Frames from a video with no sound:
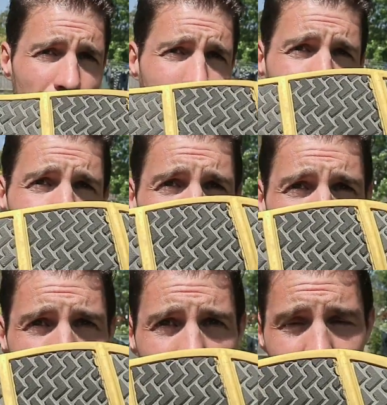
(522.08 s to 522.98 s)
but if you're
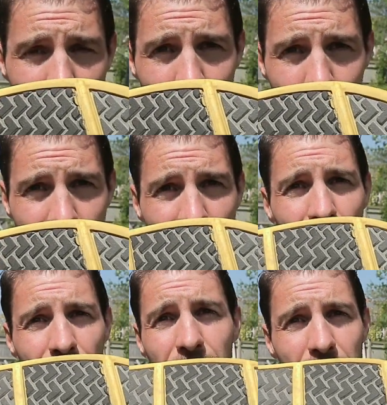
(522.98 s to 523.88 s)
going light trails,
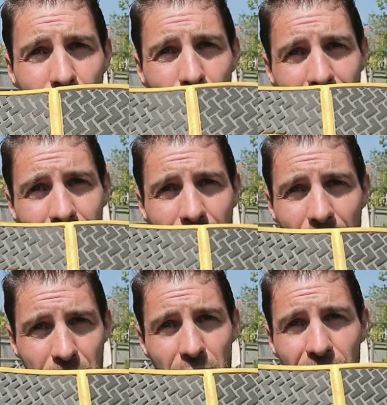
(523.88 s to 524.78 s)
these will be
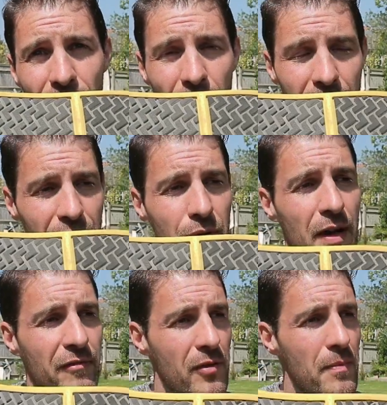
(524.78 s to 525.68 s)
absolutely fine. If you're
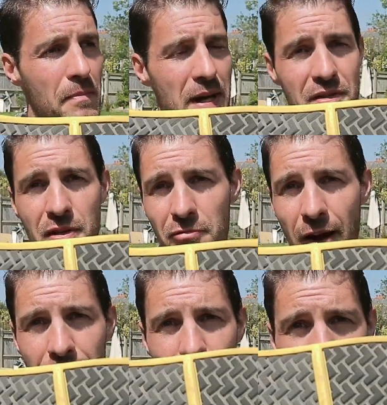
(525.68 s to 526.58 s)
going for a mixed
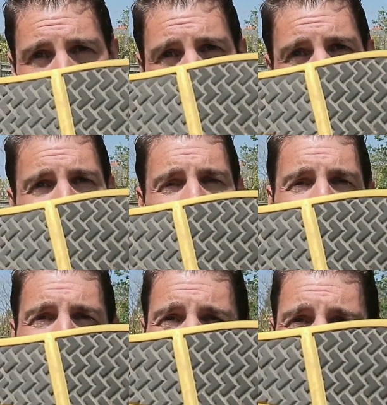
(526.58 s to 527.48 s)
terrain run,
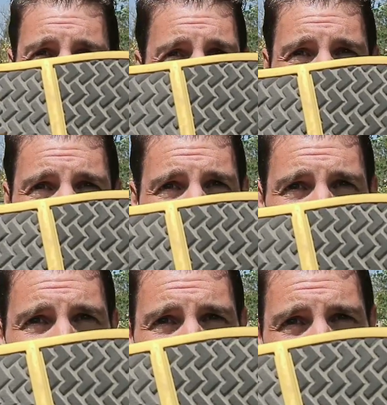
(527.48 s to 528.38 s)
then
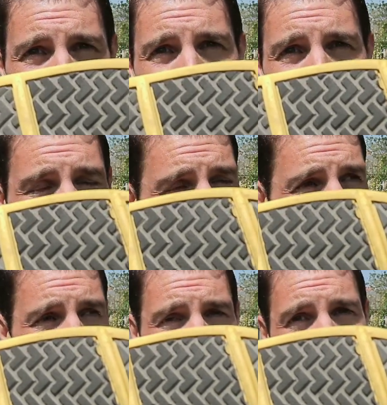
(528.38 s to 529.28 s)
this is absolutely
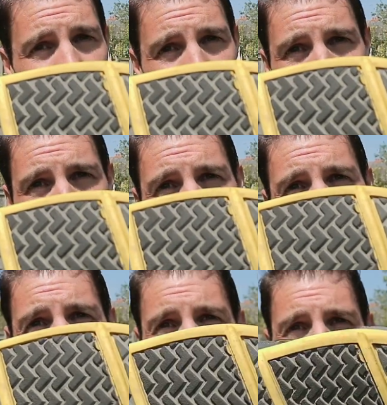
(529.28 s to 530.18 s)
brilliant, functional,
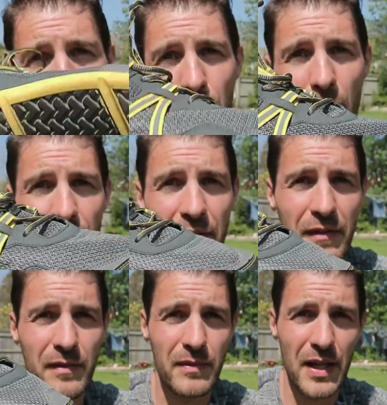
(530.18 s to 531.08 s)

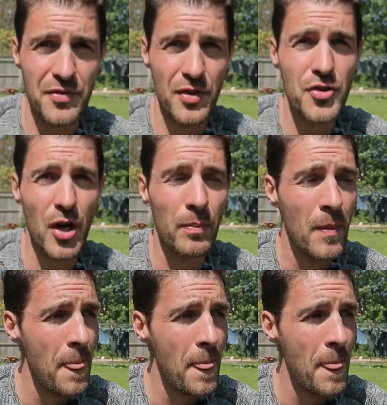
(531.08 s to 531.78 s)
perfect, does the job.